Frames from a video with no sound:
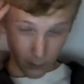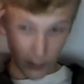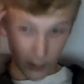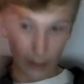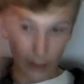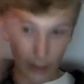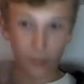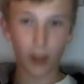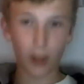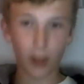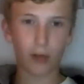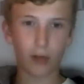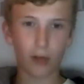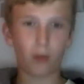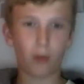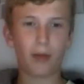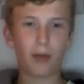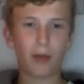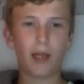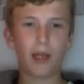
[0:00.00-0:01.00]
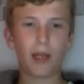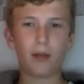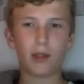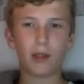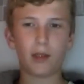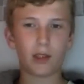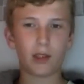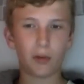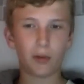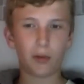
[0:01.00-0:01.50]
then finally Group D,
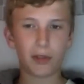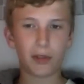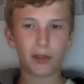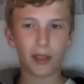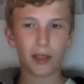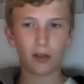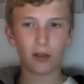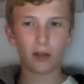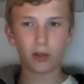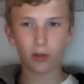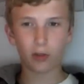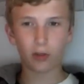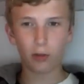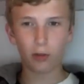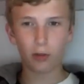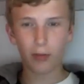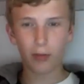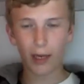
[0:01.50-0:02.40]
which is obviously England's group: